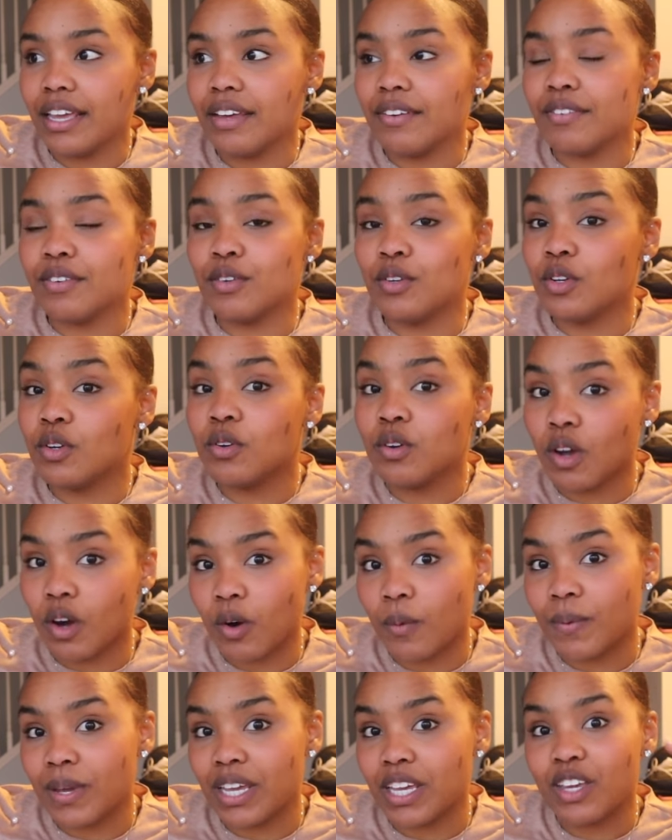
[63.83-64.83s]
If you do
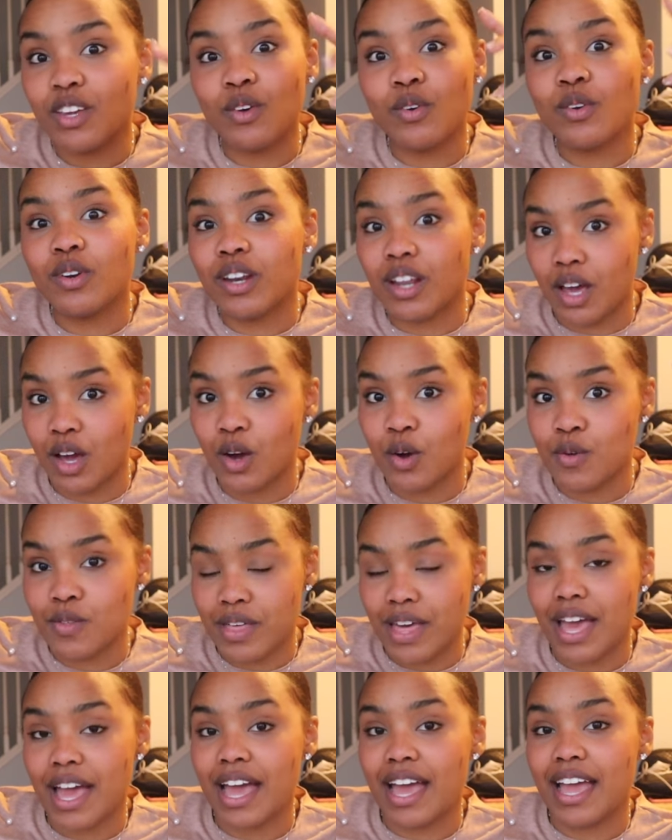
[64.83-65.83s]
know me, you'd know
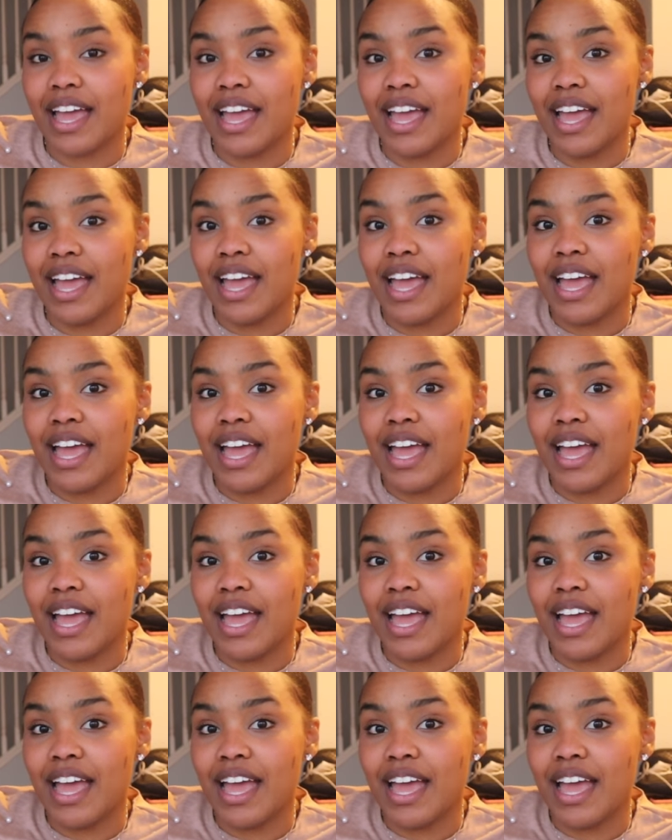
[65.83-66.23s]
that